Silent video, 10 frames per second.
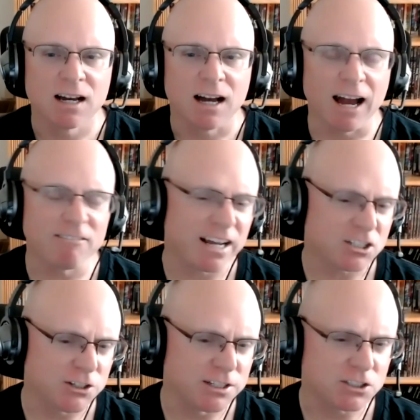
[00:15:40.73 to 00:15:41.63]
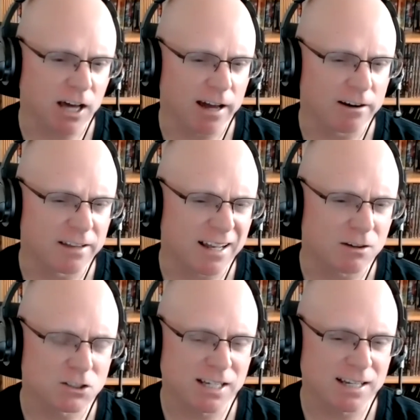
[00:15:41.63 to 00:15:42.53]
I haven't actually decided on that. I
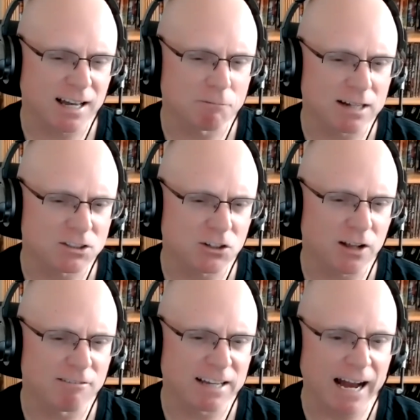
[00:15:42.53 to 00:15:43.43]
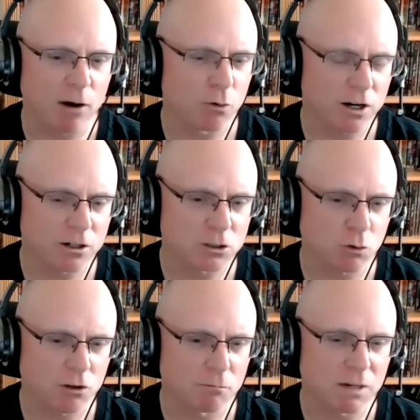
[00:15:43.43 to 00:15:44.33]
was thinking about still having outriggers
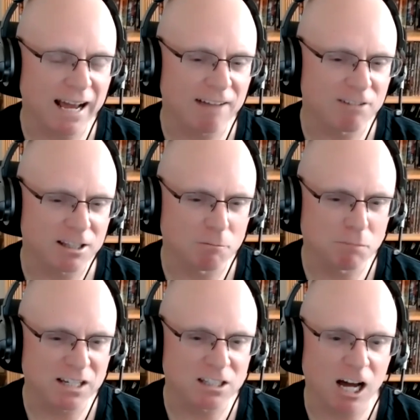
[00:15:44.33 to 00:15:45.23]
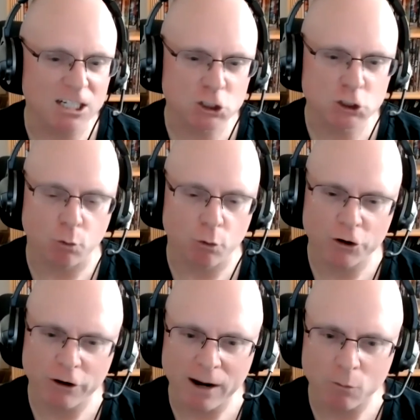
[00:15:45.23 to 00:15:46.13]
with them, but having them be a lot
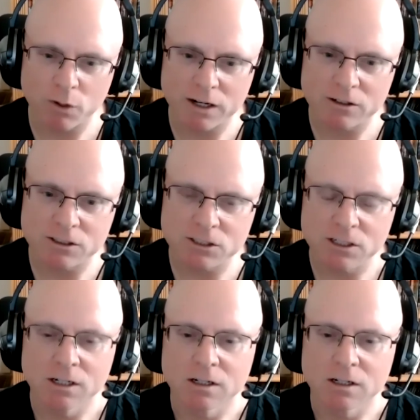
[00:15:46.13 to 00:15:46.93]
shorter outriggers,